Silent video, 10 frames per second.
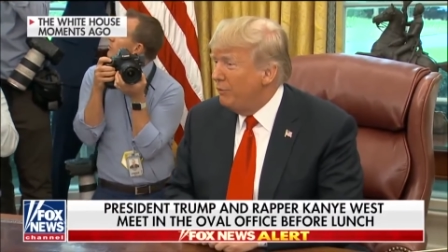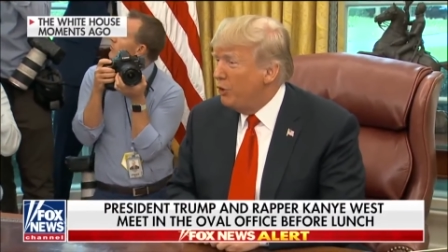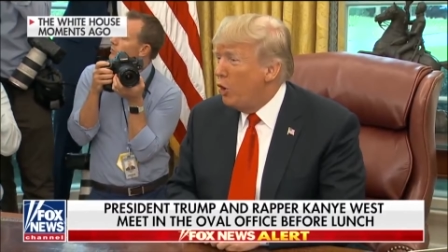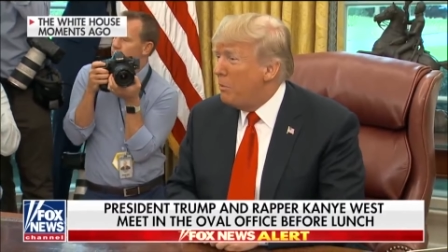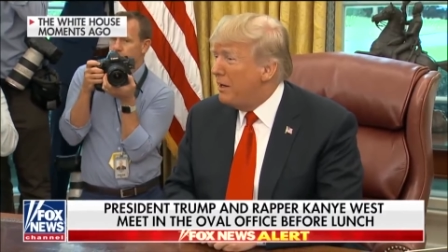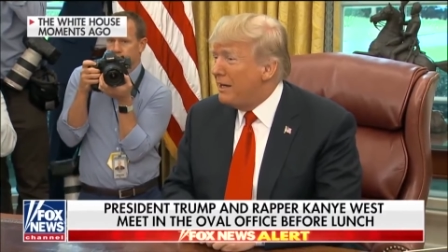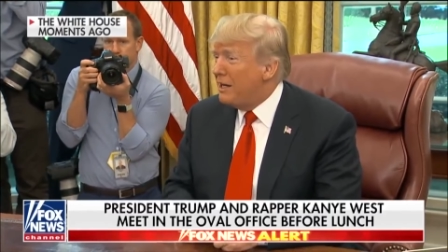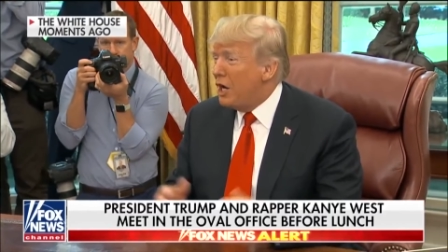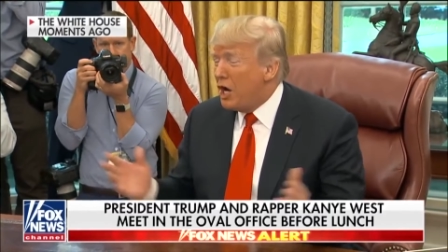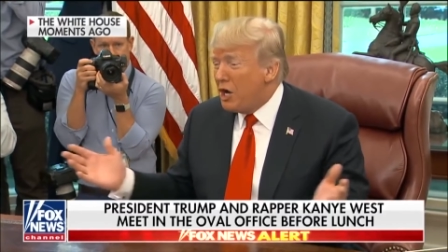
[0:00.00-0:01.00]
Nobody
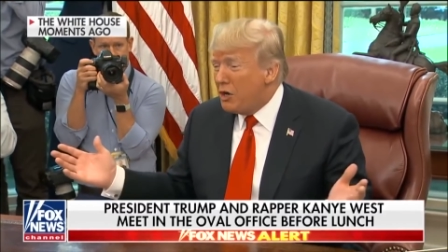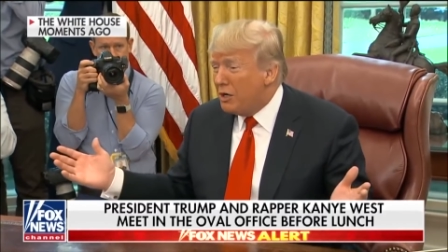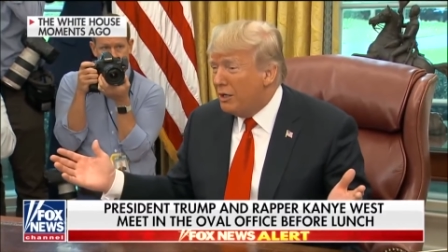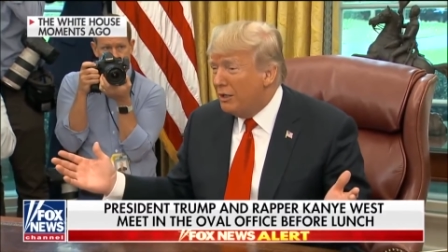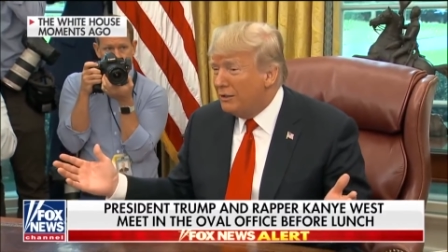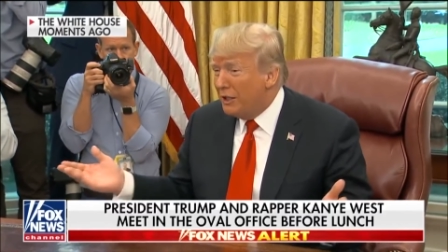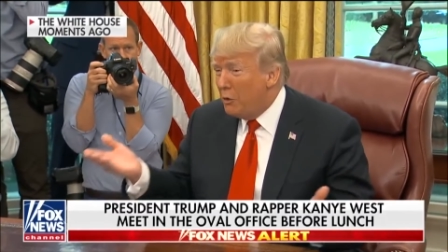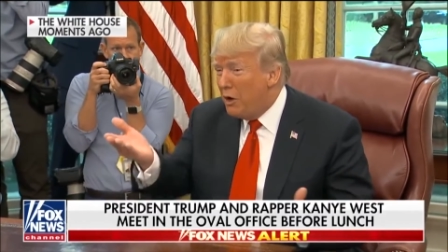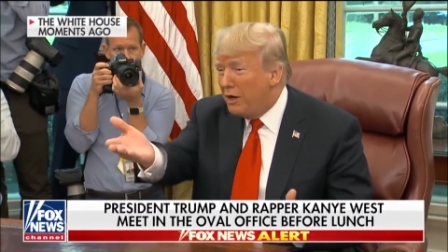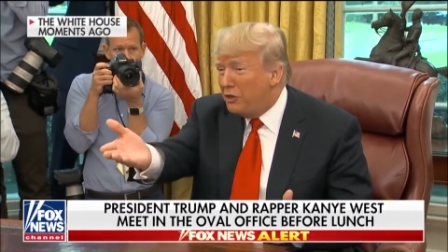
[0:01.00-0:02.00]
cared. They
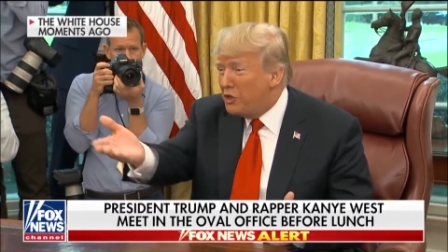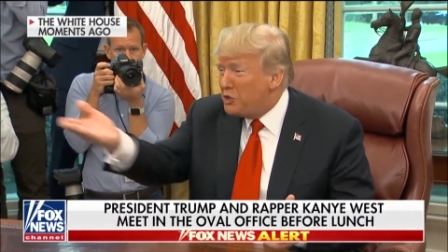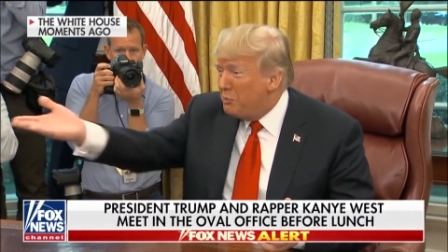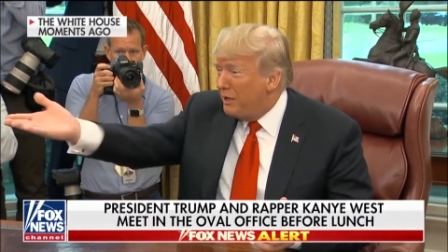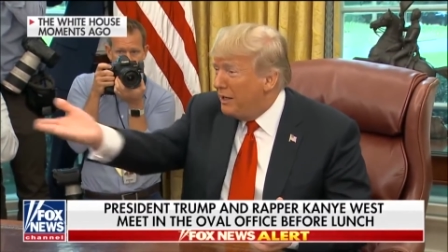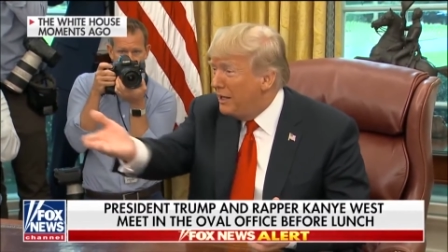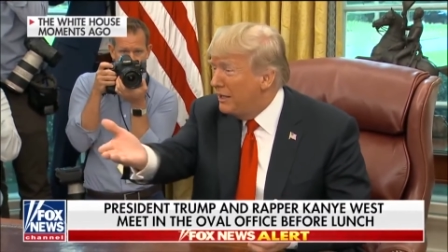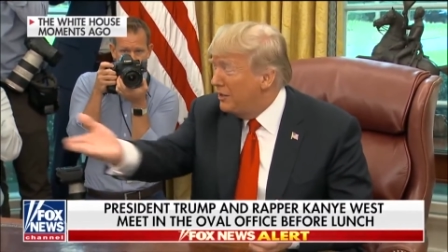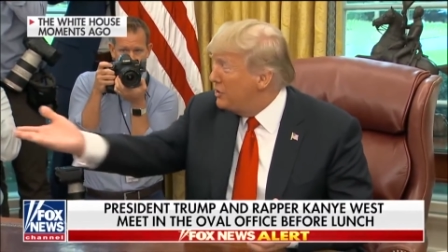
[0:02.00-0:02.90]
wanted this meeting.